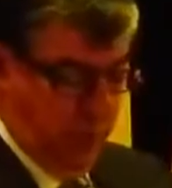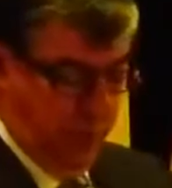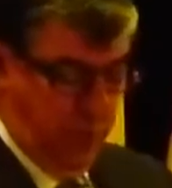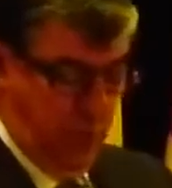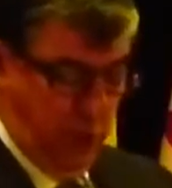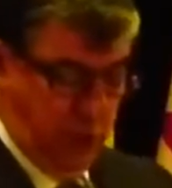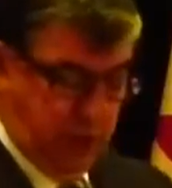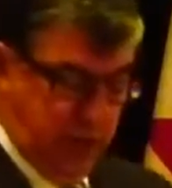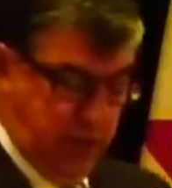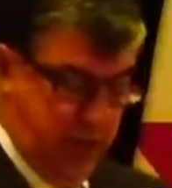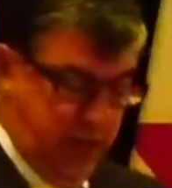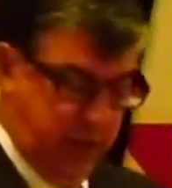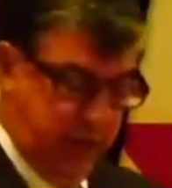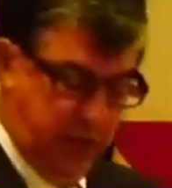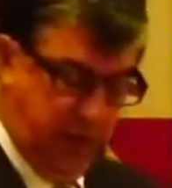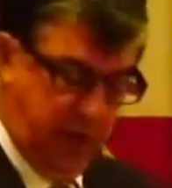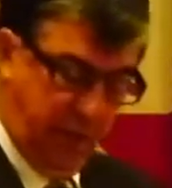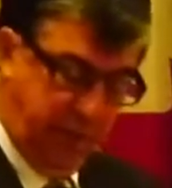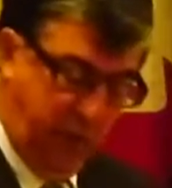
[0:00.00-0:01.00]

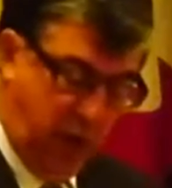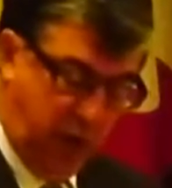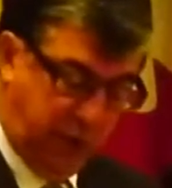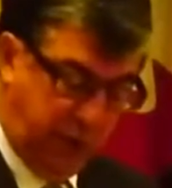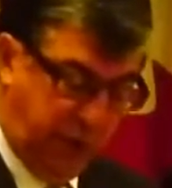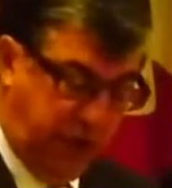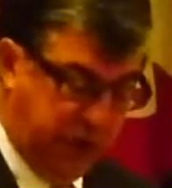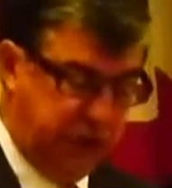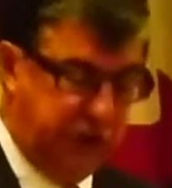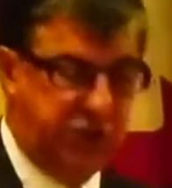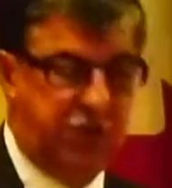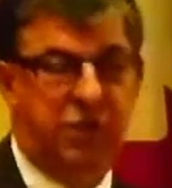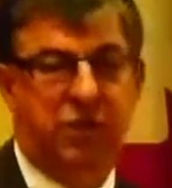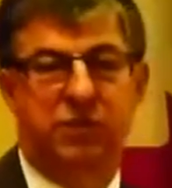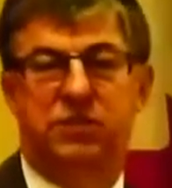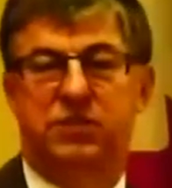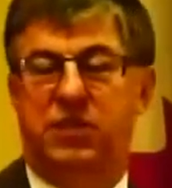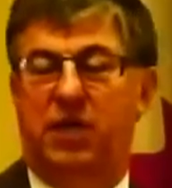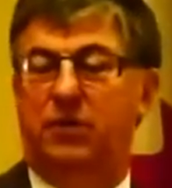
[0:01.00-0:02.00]
Park Ridge
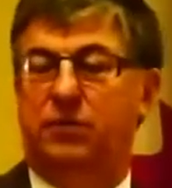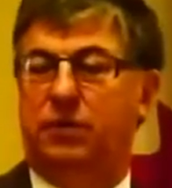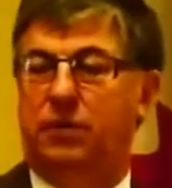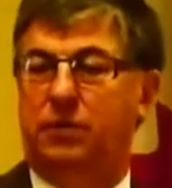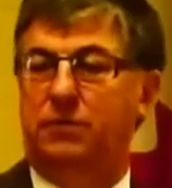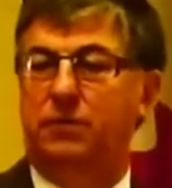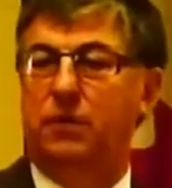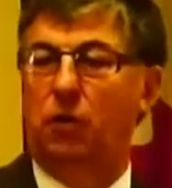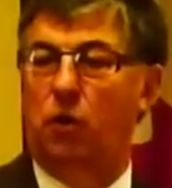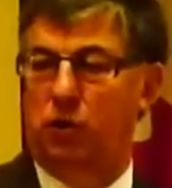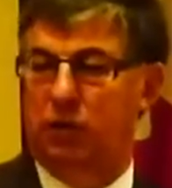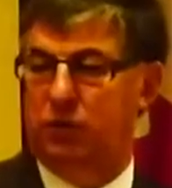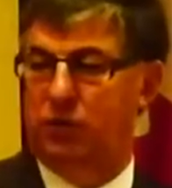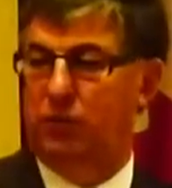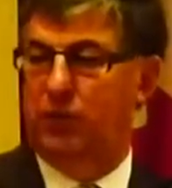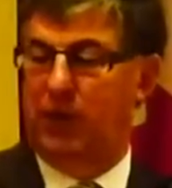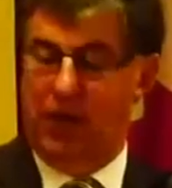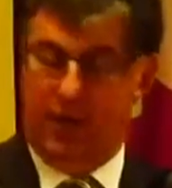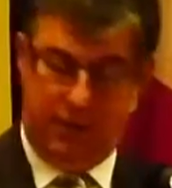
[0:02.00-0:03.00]
Centre,
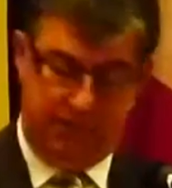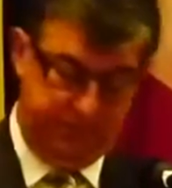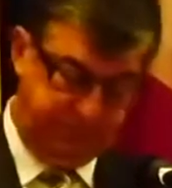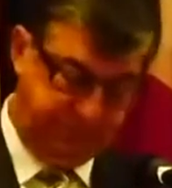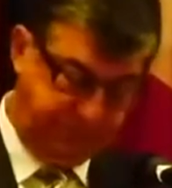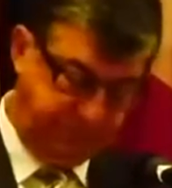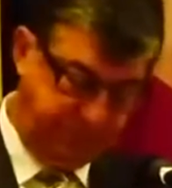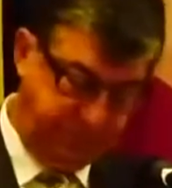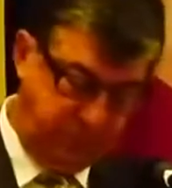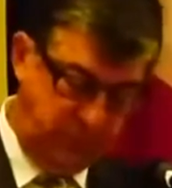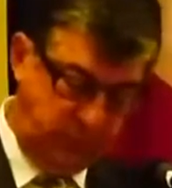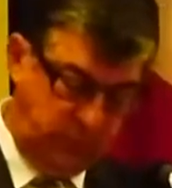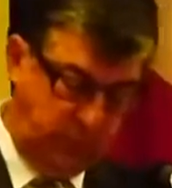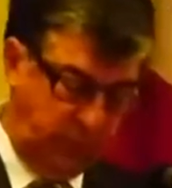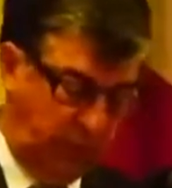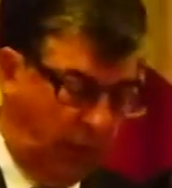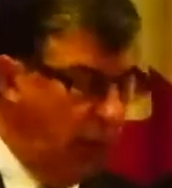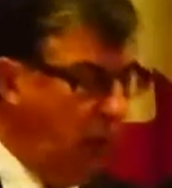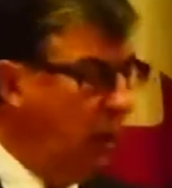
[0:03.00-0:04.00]
long-term care.
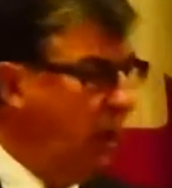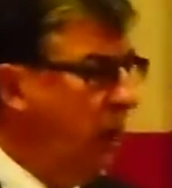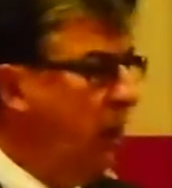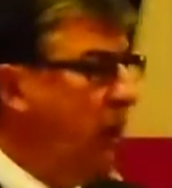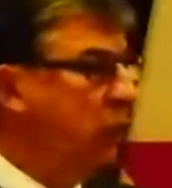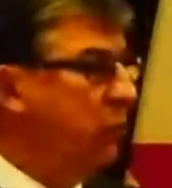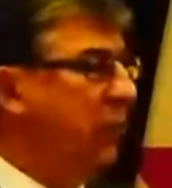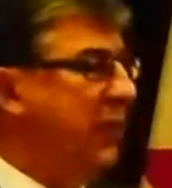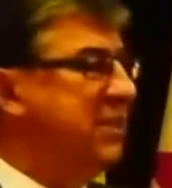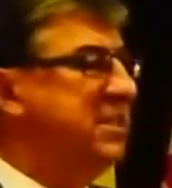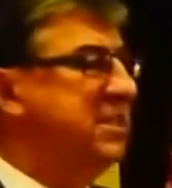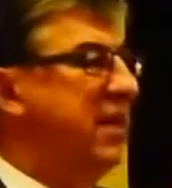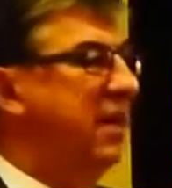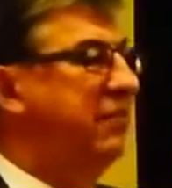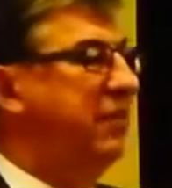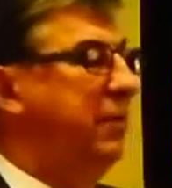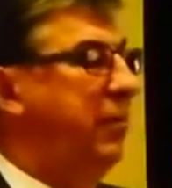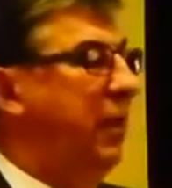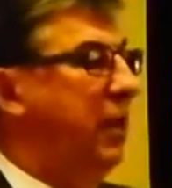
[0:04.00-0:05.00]

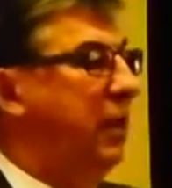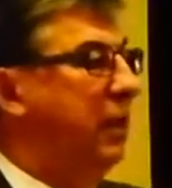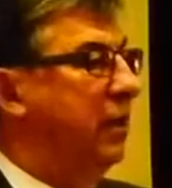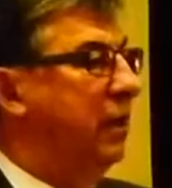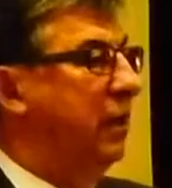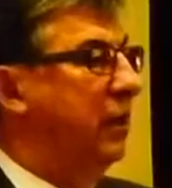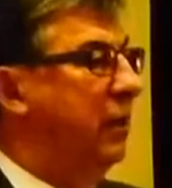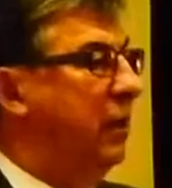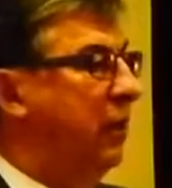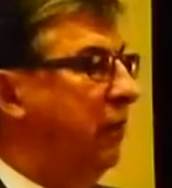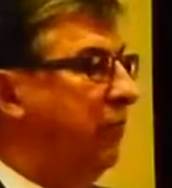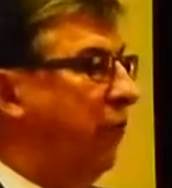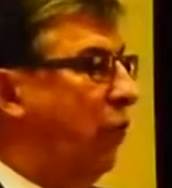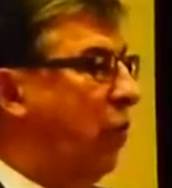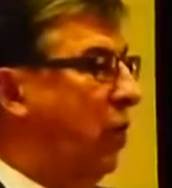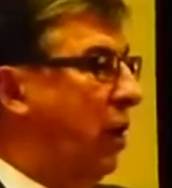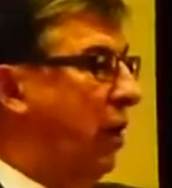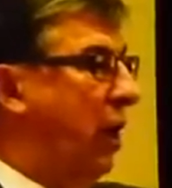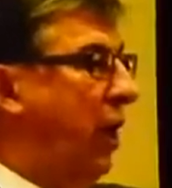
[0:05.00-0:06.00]
$27 million
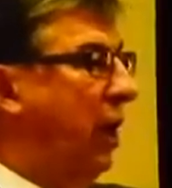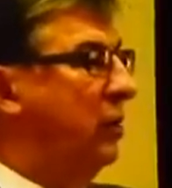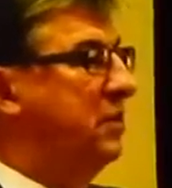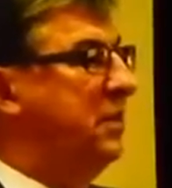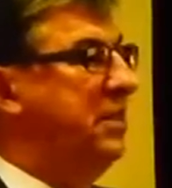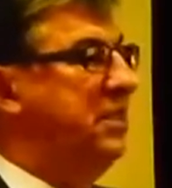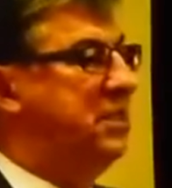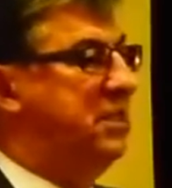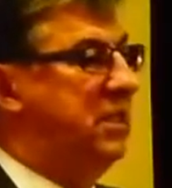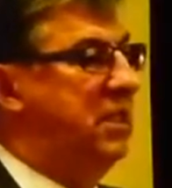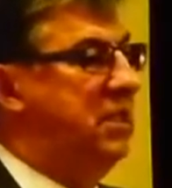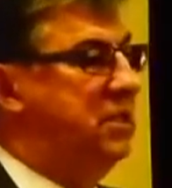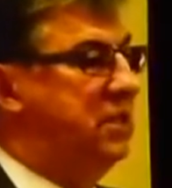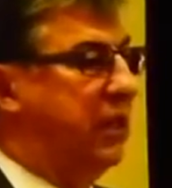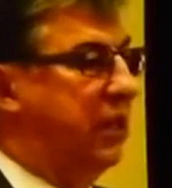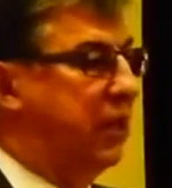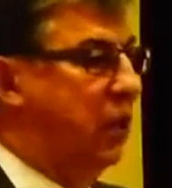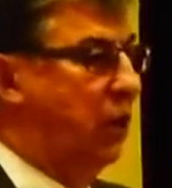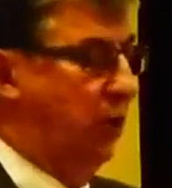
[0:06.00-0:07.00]
for LTCs
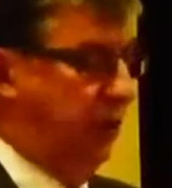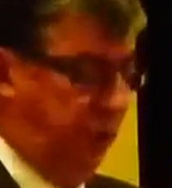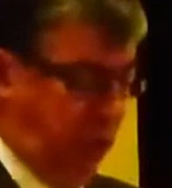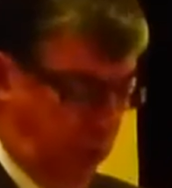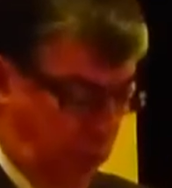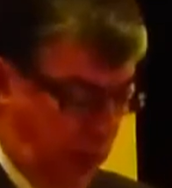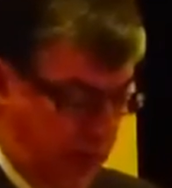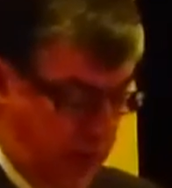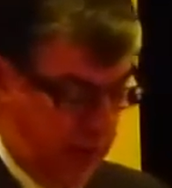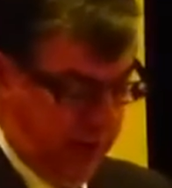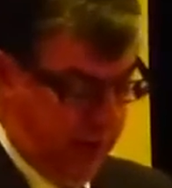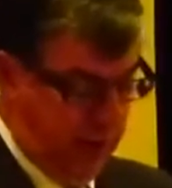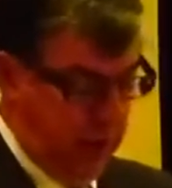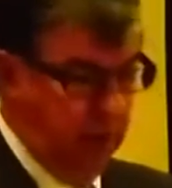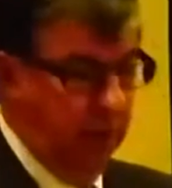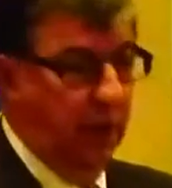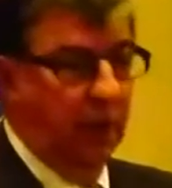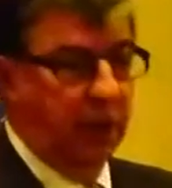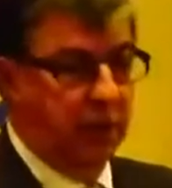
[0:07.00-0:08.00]
that are underway.
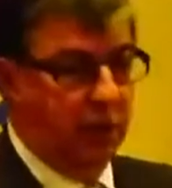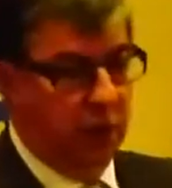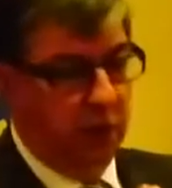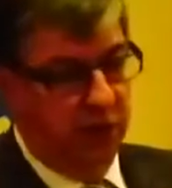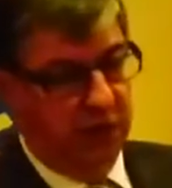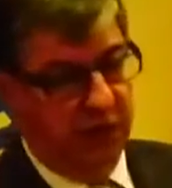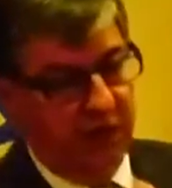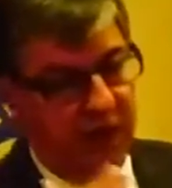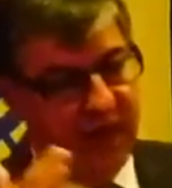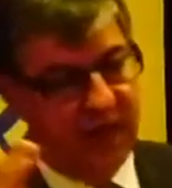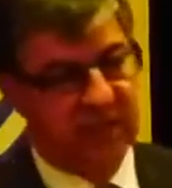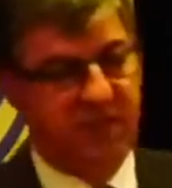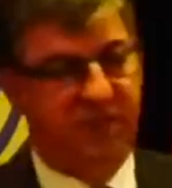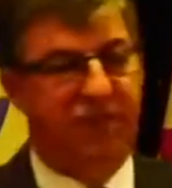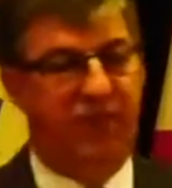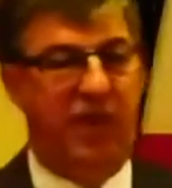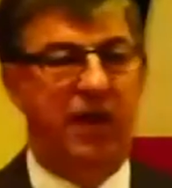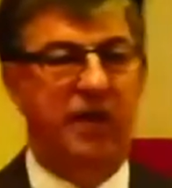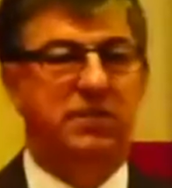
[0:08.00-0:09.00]
They're in the
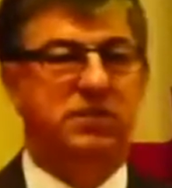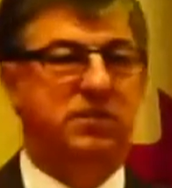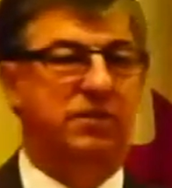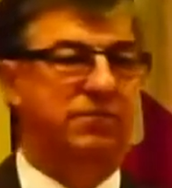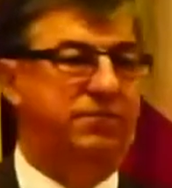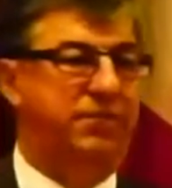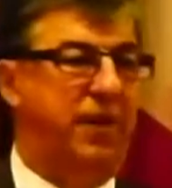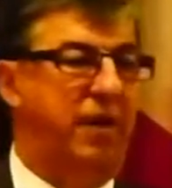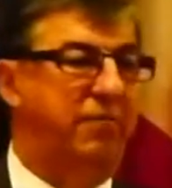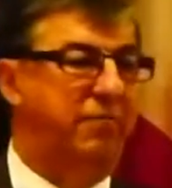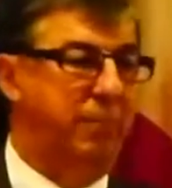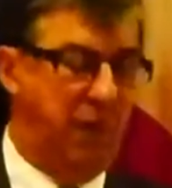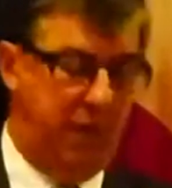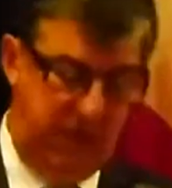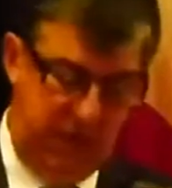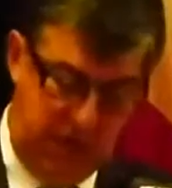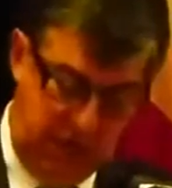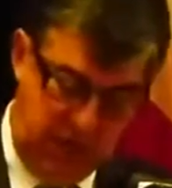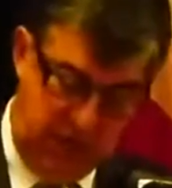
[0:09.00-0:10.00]
next phase of
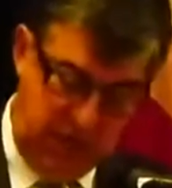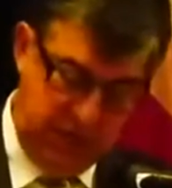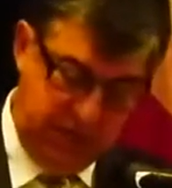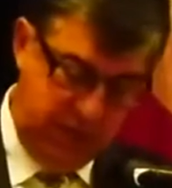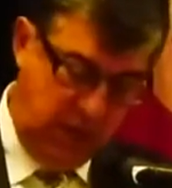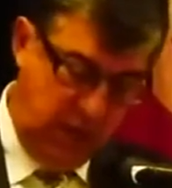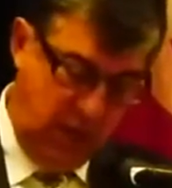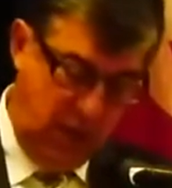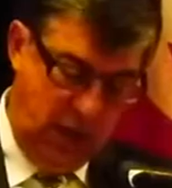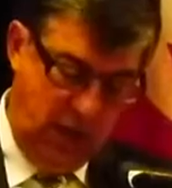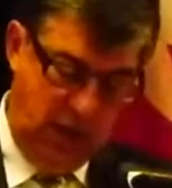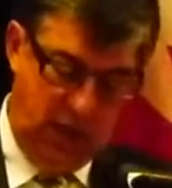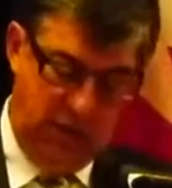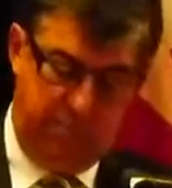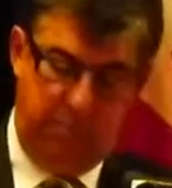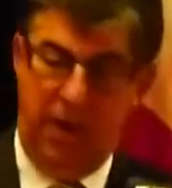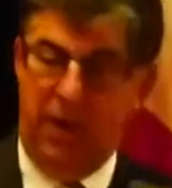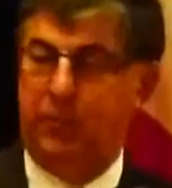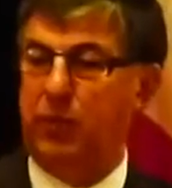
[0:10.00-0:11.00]
money need
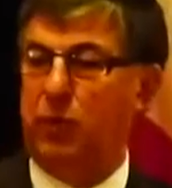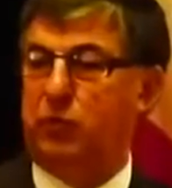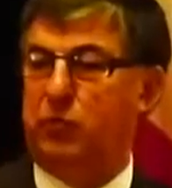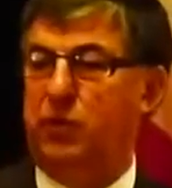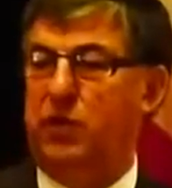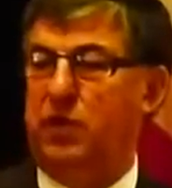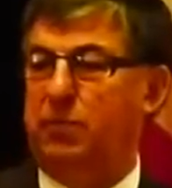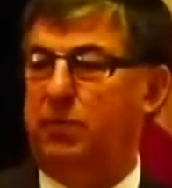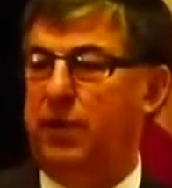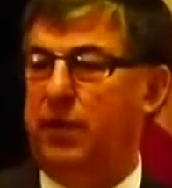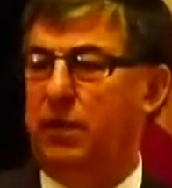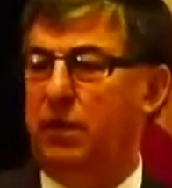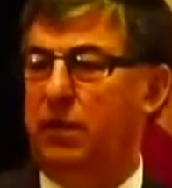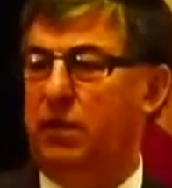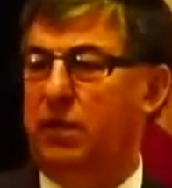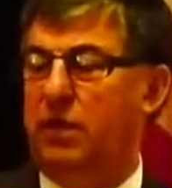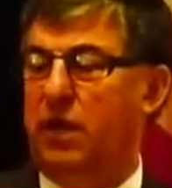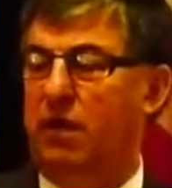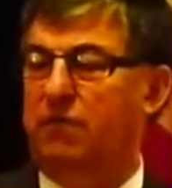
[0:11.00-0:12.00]
at Maple Creek,
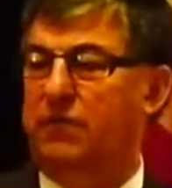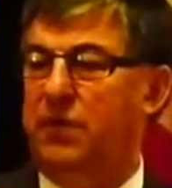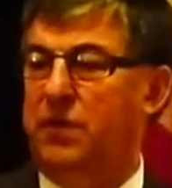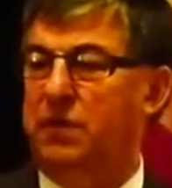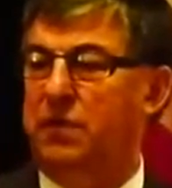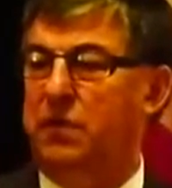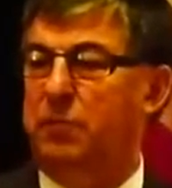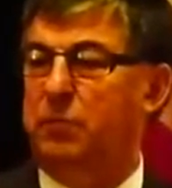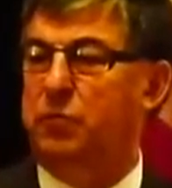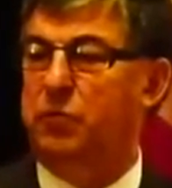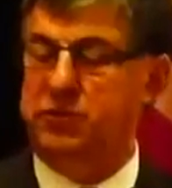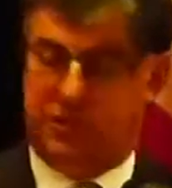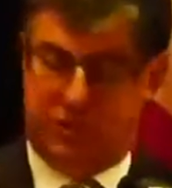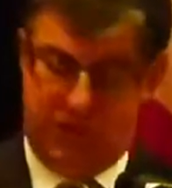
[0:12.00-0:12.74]
Bigger, Kelvington, Prince